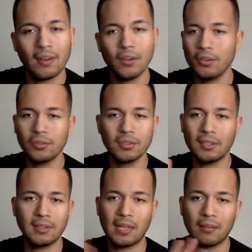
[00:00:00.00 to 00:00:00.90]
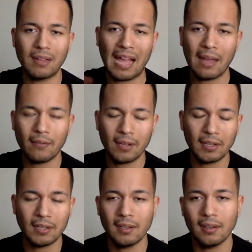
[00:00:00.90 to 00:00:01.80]
They don't have
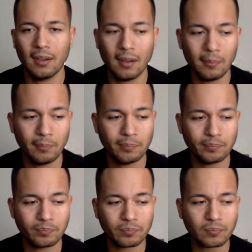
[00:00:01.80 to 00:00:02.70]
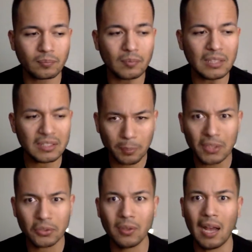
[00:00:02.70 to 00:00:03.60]
any
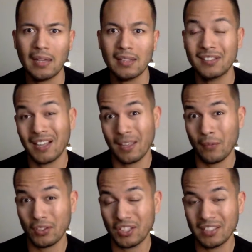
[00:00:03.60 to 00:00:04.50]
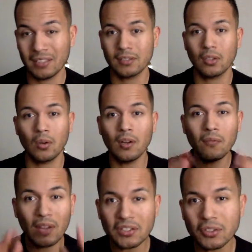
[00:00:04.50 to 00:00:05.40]
special guidelines like FHA does. So
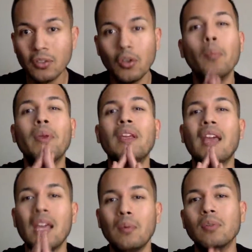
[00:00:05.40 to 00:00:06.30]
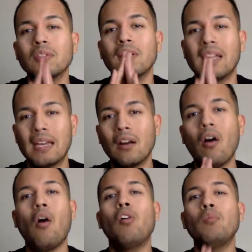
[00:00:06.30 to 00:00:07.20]
conventional, you'll be able to get a
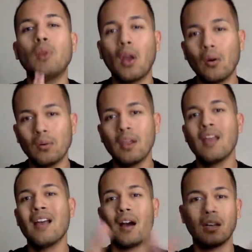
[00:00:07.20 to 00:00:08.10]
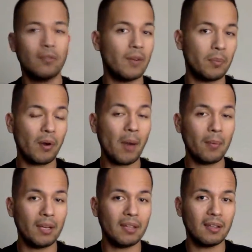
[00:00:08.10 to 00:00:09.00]
home loan on a flip
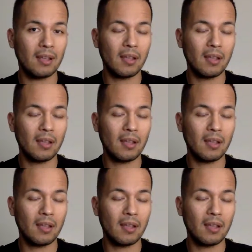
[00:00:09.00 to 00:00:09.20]
property.